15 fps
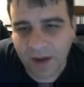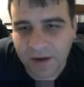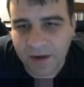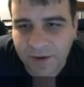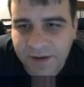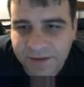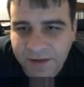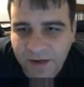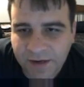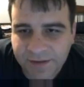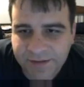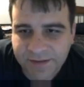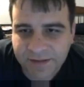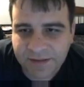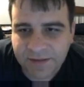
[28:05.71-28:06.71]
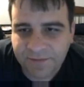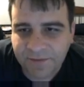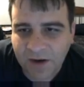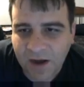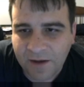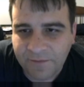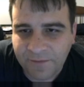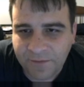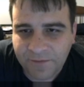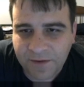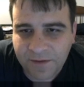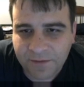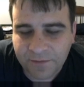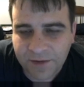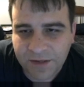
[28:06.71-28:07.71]
Anyways, 65,
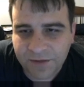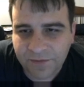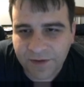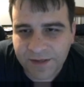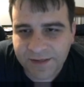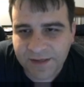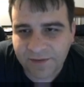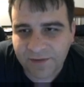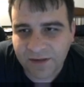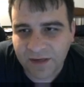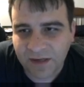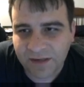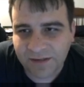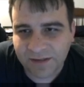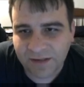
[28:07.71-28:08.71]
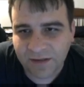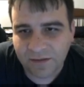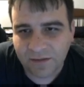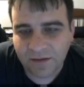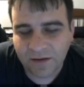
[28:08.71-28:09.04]
53, 27, 19.